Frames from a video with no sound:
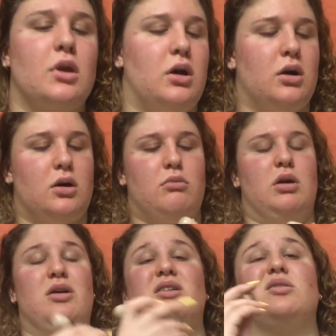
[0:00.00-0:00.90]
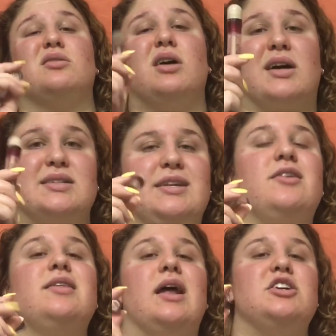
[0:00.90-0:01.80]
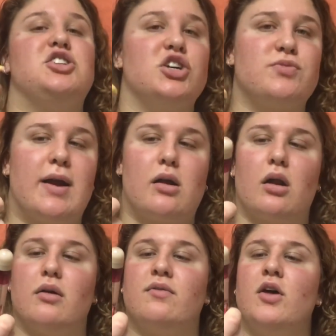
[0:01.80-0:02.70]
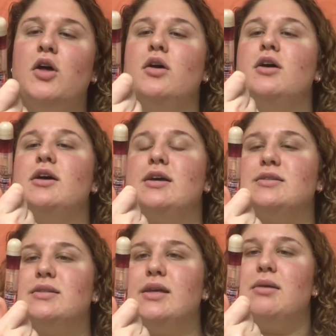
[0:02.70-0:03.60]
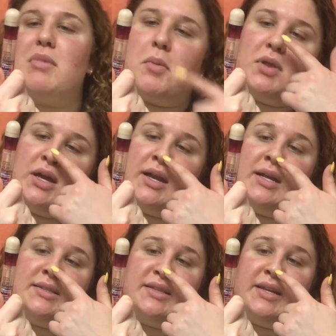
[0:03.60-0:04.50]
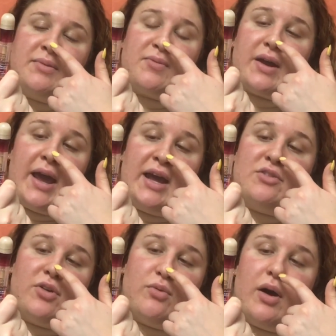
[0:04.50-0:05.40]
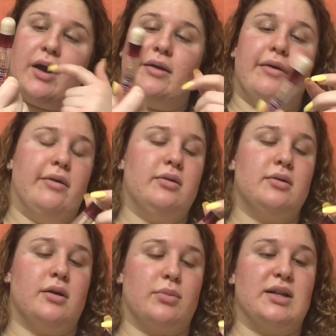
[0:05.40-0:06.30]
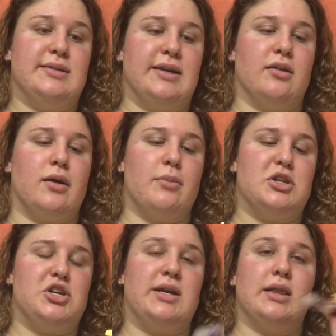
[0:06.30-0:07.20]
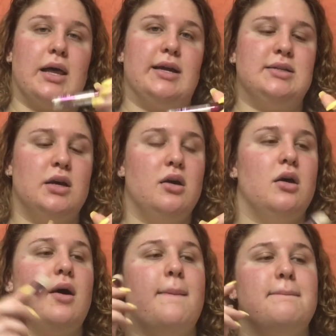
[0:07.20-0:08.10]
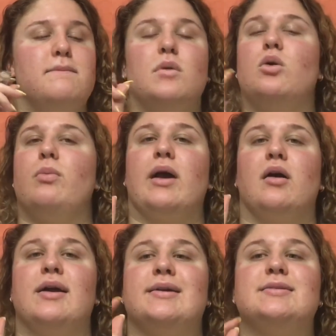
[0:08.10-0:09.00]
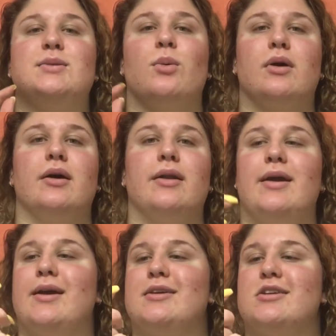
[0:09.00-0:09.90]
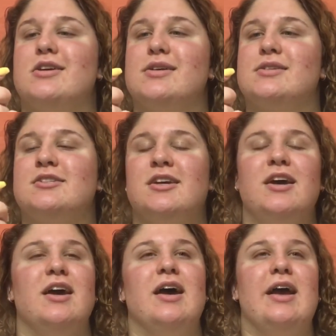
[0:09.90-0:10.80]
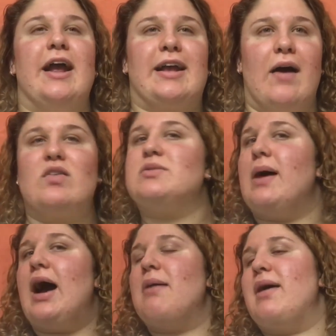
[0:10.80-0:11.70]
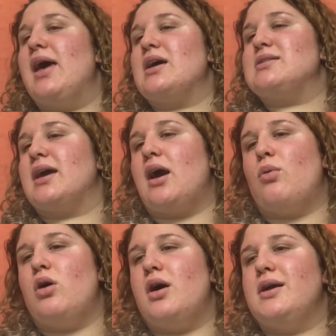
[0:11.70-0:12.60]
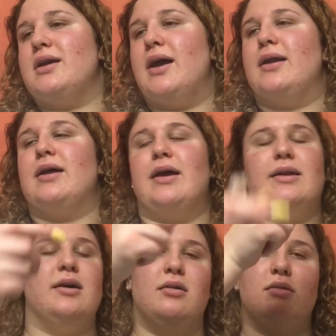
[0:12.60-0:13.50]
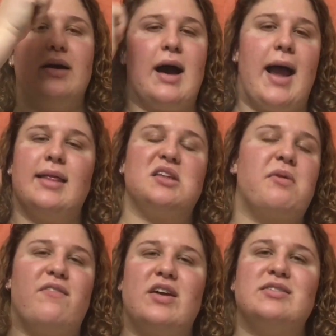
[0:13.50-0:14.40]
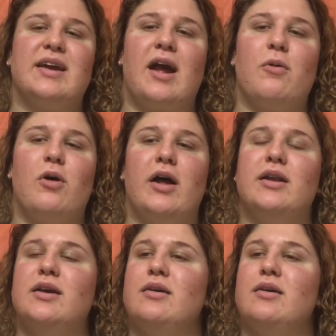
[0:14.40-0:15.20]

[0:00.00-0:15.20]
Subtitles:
A concealer that I just ran out of is the Maybelline Instant Age Rewind concealer. I'm in the shade Light. Oh my god, it's so good. It covers my eye bags like I want, and it highlights my face like I want.